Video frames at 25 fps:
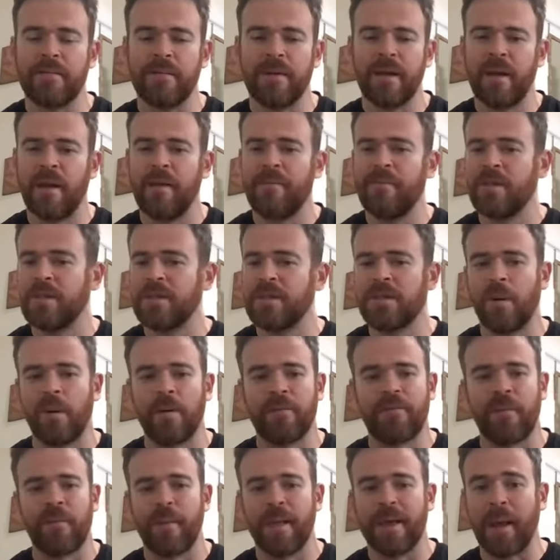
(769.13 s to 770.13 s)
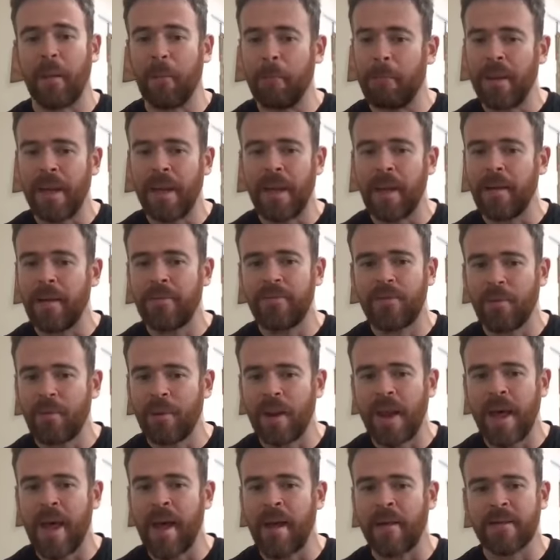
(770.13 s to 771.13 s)
even just going from like a B to
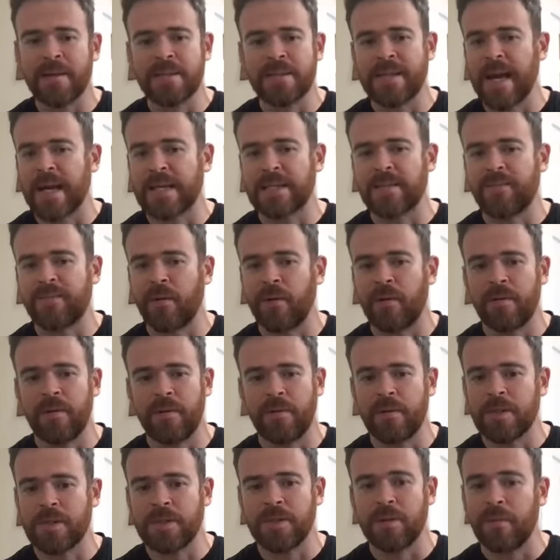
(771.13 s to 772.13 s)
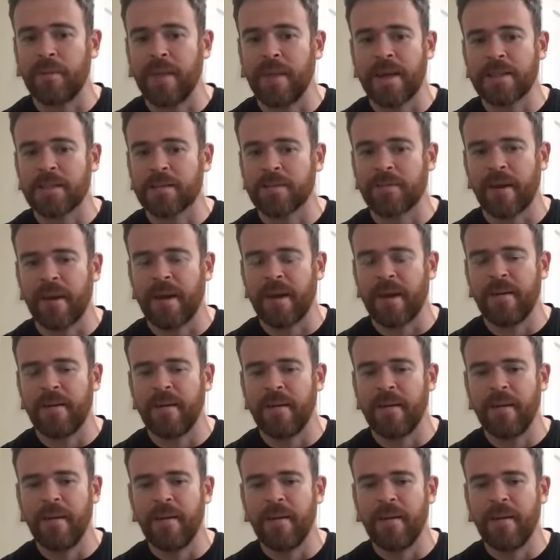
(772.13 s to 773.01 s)
an A on the saxophone, you just do this, right?